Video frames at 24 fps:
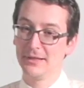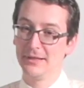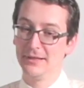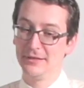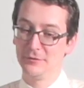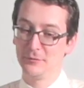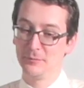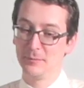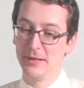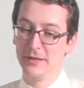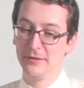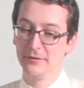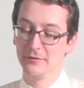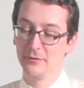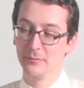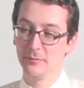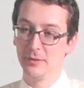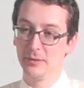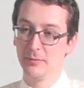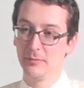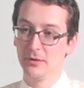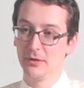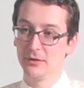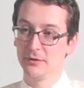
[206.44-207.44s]
it's meant to
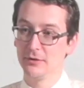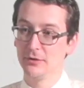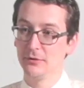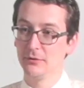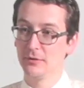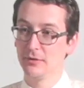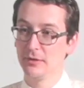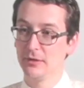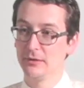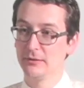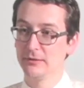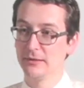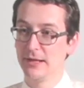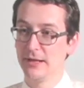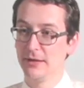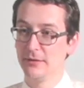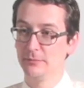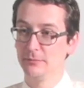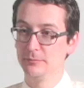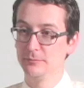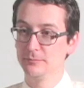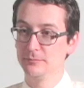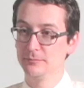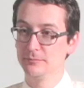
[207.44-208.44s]
be. But I do think now
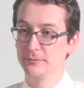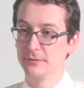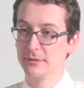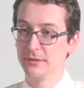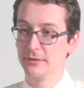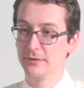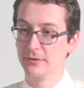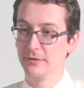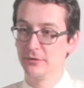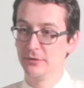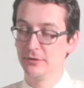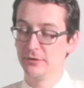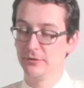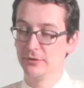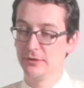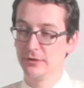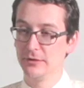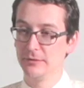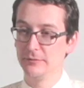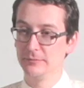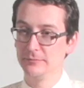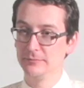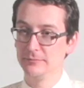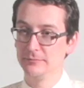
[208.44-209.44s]
that
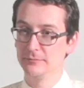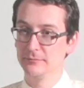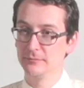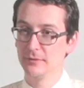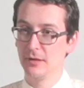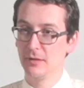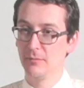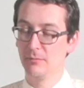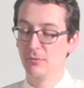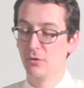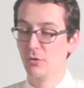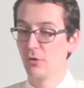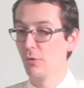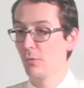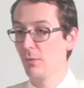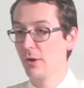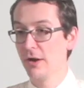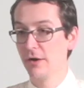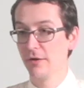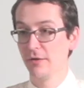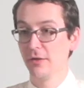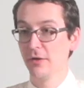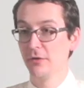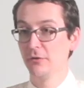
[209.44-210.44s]
I'm more
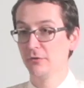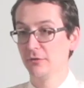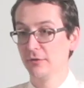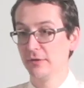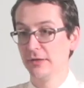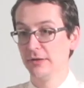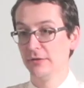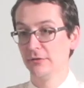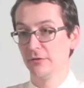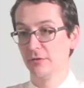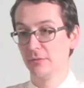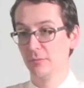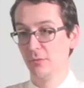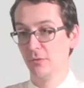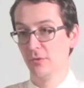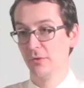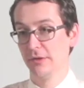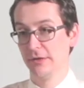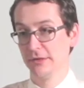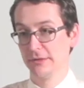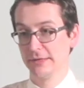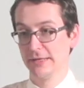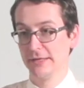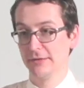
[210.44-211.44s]
aware of those things, the more
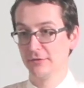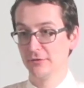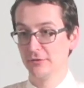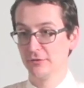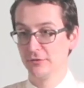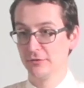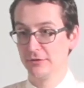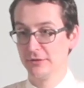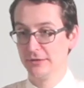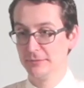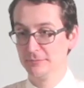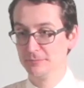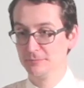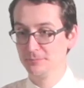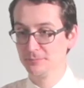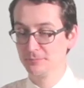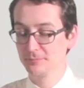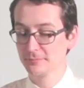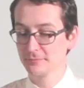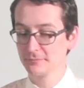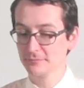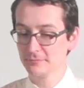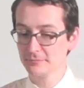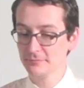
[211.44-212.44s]
that I get to see
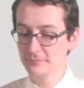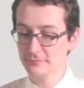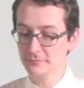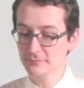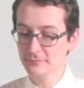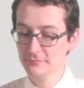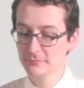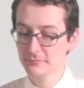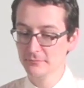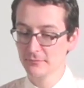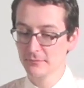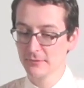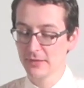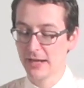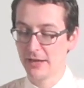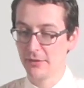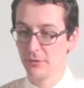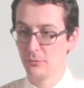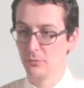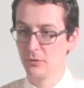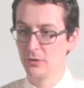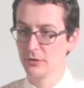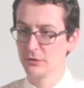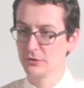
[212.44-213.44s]
how
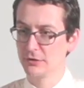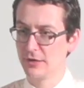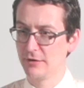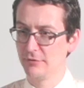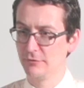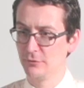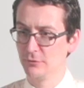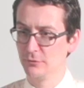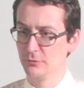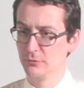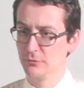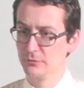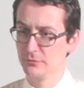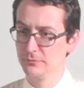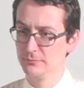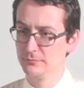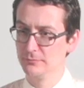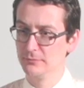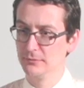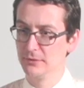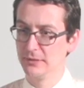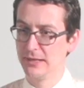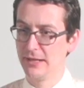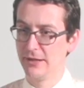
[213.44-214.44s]
the work travels
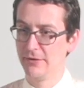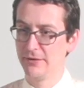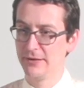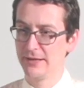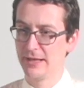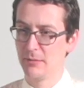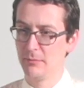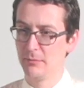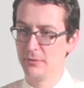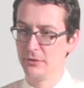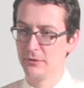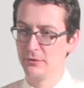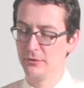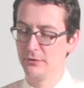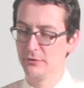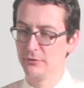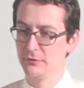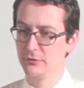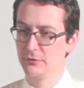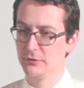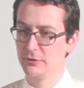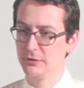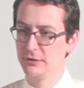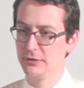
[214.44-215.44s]
and how it can be
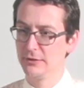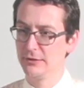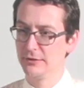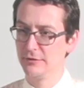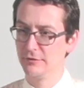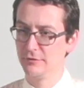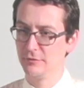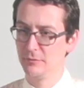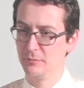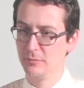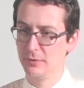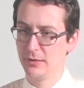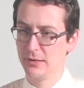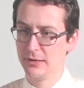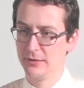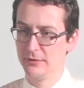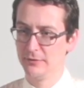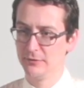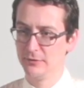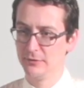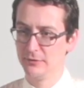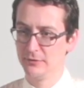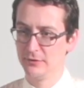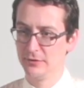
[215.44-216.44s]
understood in different
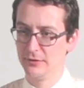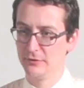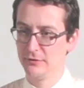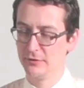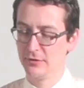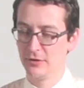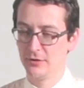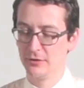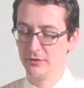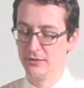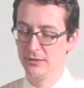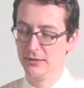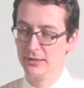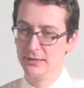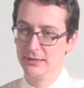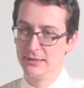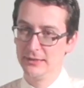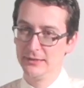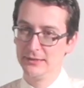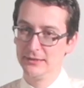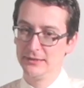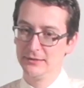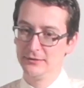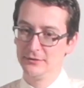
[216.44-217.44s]
places, and it's not
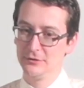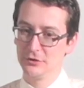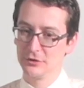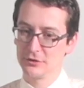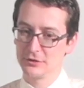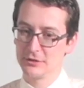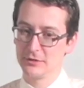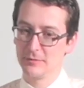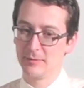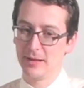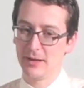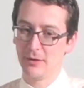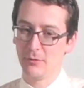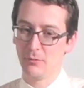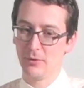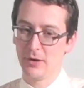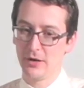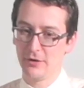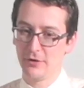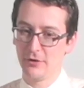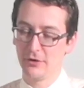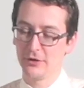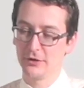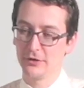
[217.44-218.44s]
just about
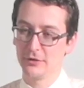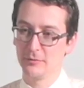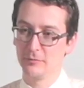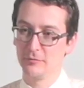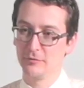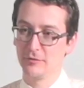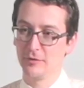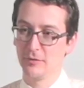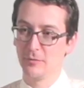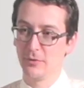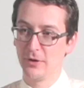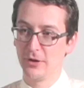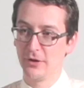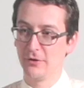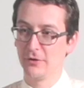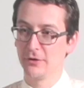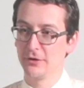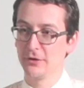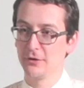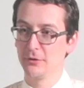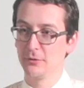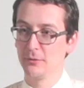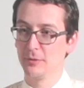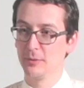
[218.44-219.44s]
where I come from, where I
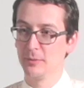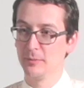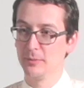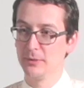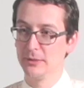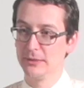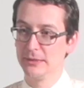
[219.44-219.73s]
grew up.